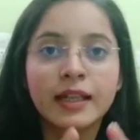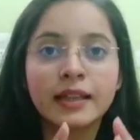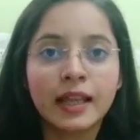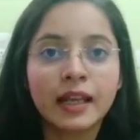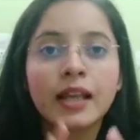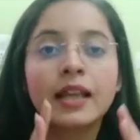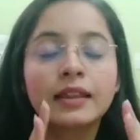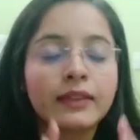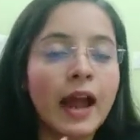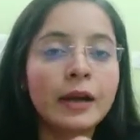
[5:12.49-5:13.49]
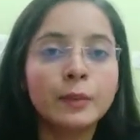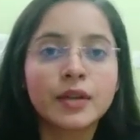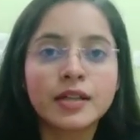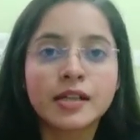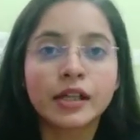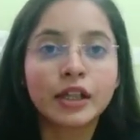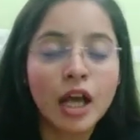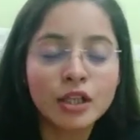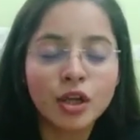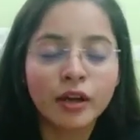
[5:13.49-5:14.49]
then that person
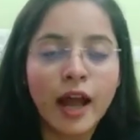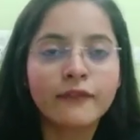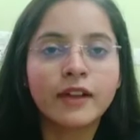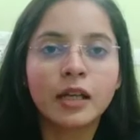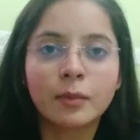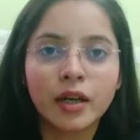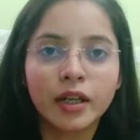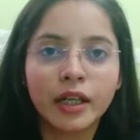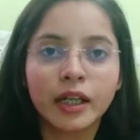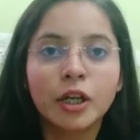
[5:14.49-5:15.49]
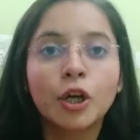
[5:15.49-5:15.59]
does not have the liberty